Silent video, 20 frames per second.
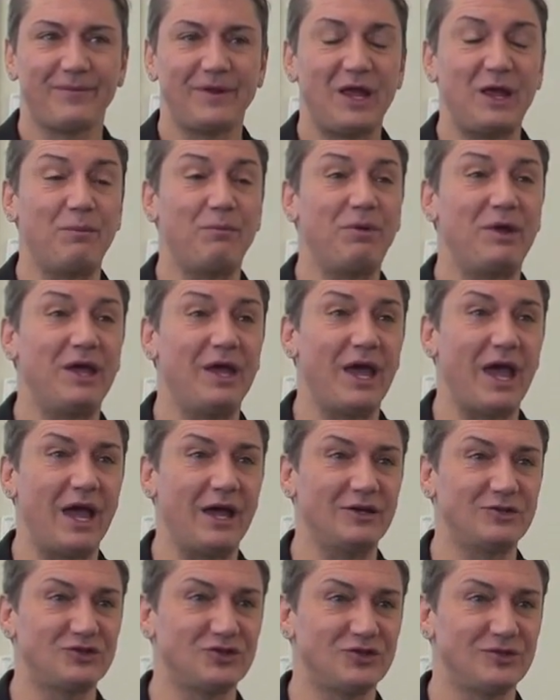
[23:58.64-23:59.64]
in
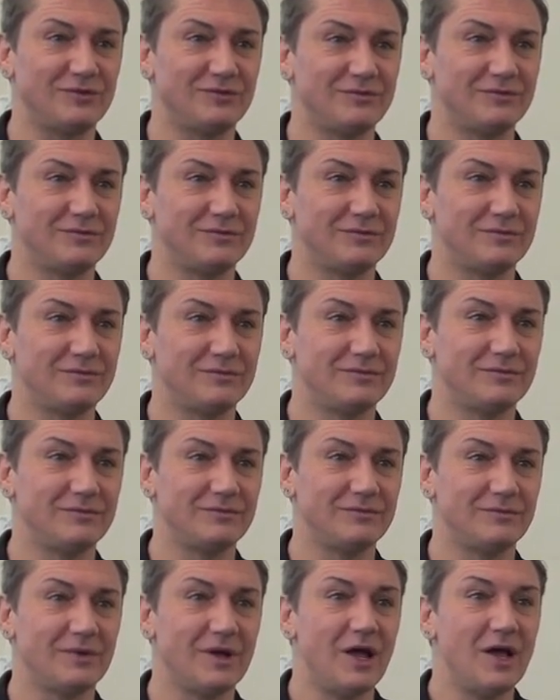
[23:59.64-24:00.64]
pH.
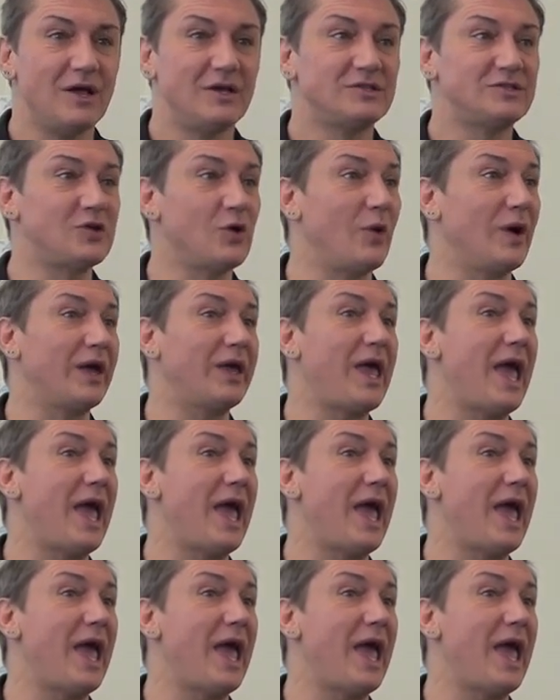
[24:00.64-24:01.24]
So it